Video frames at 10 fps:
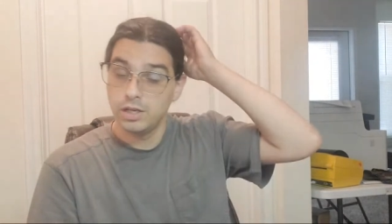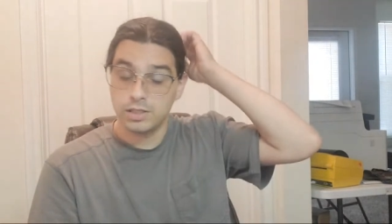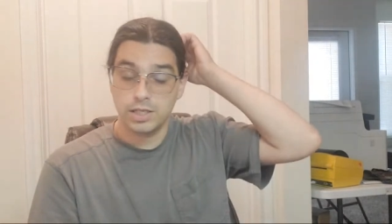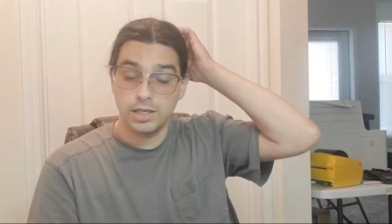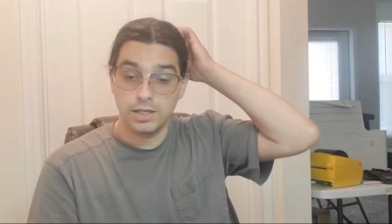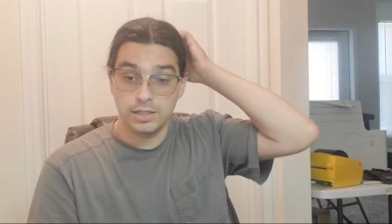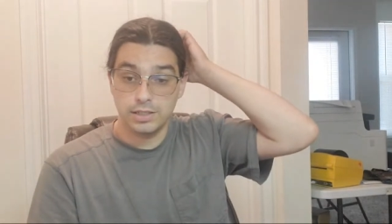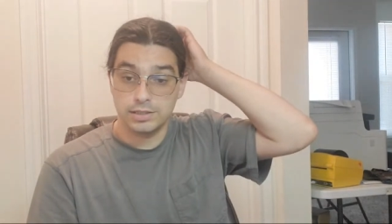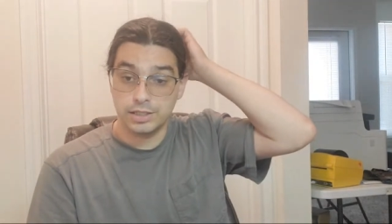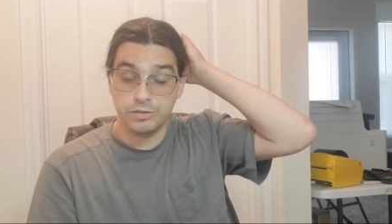
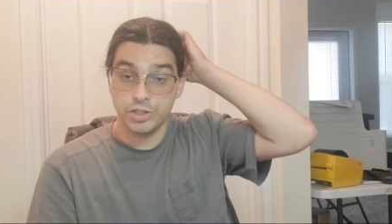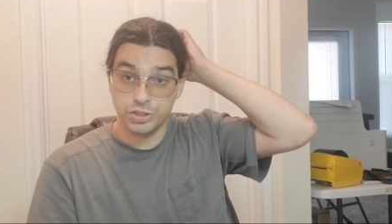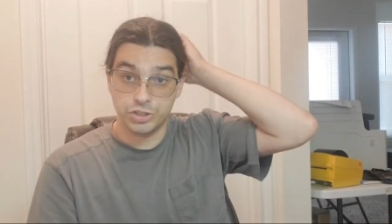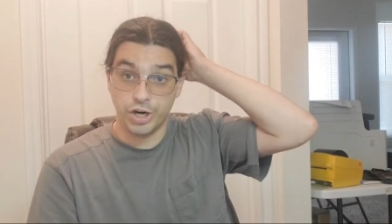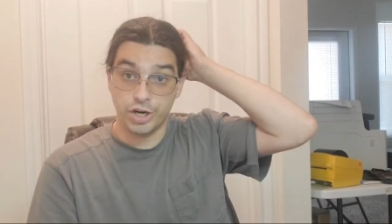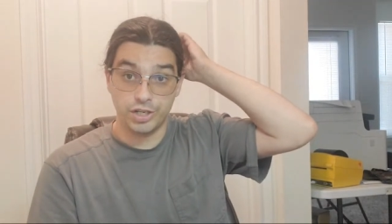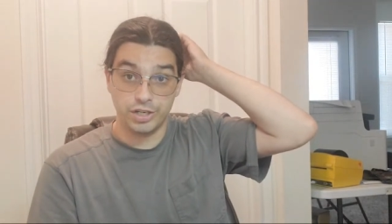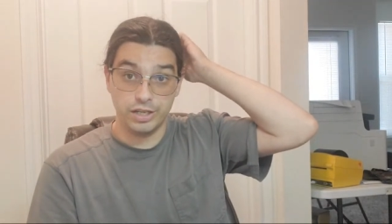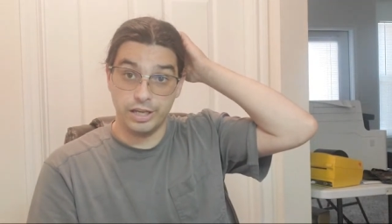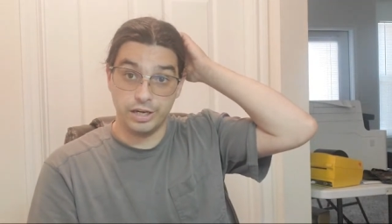Because if there's dirt
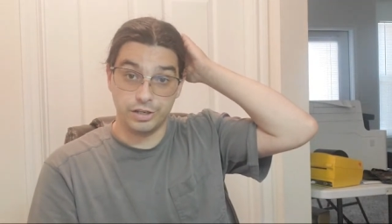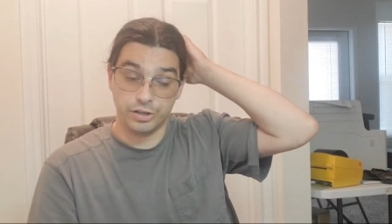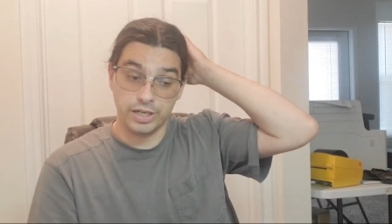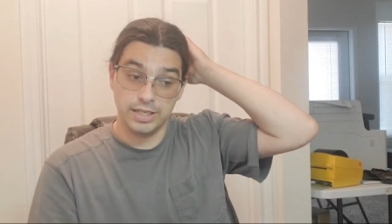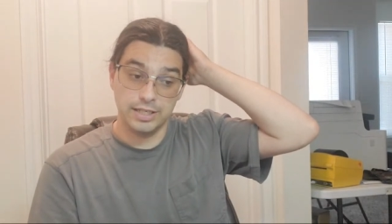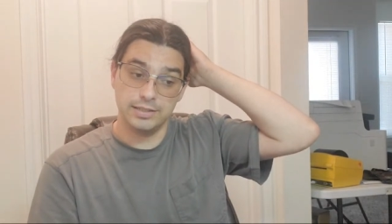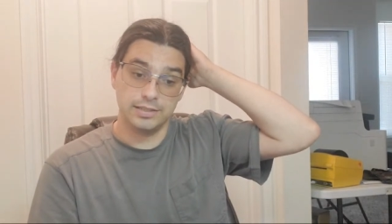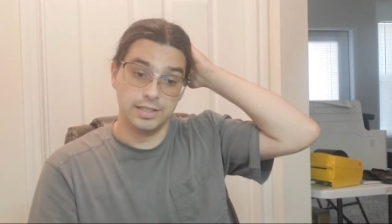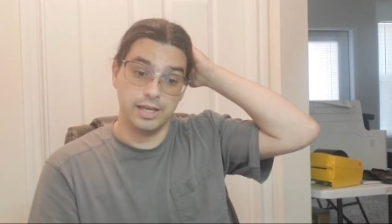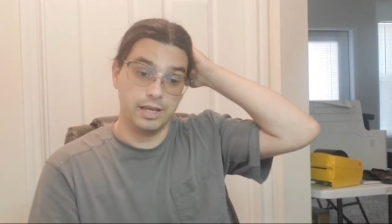and
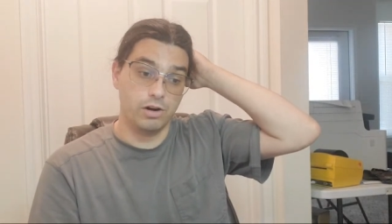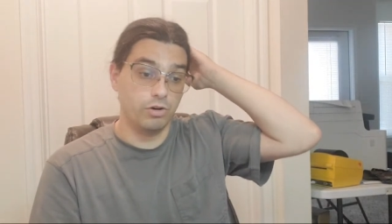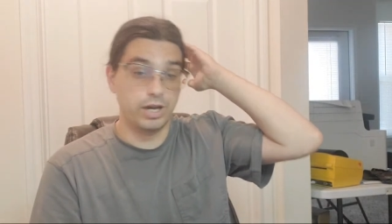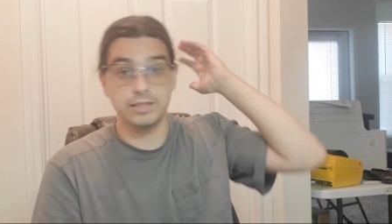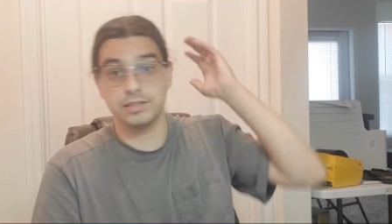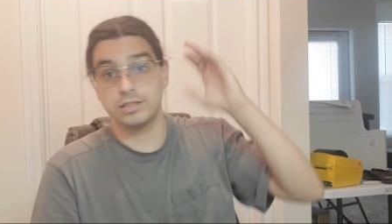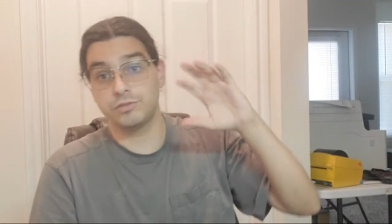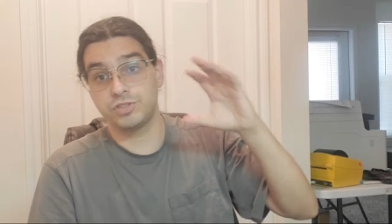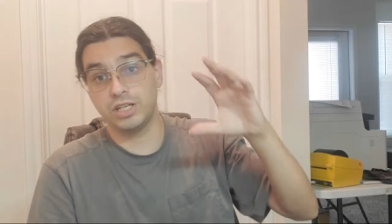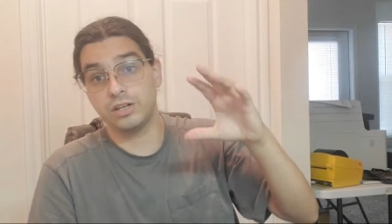grease and all kinds of stuff
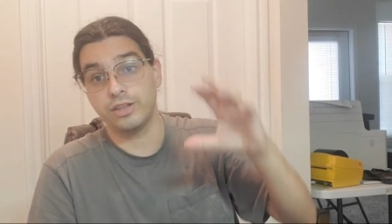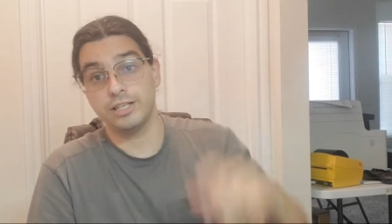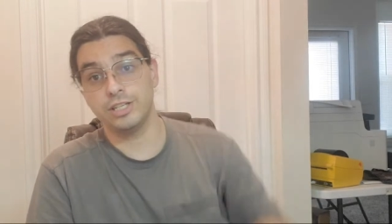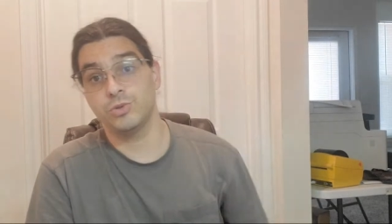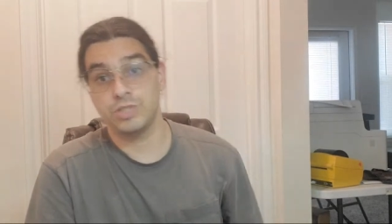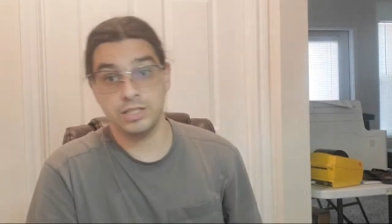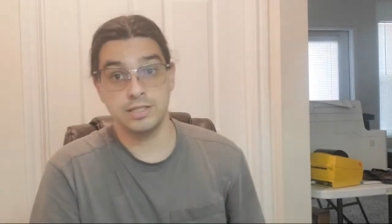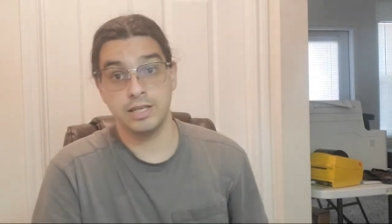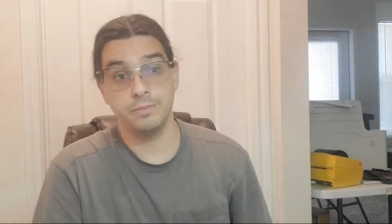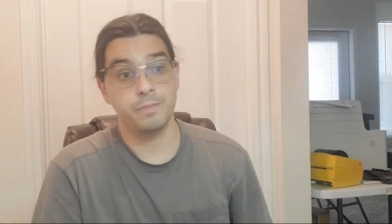sitting on that DOT
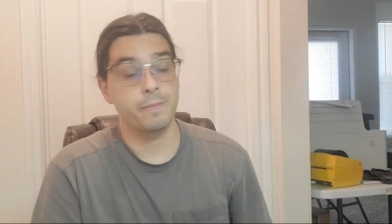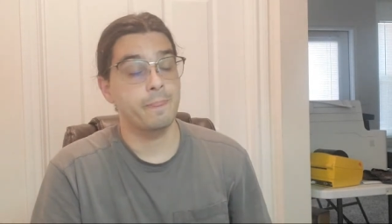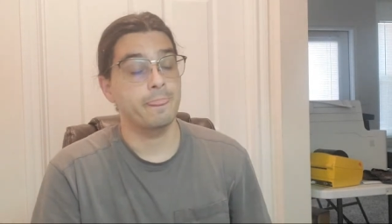tape,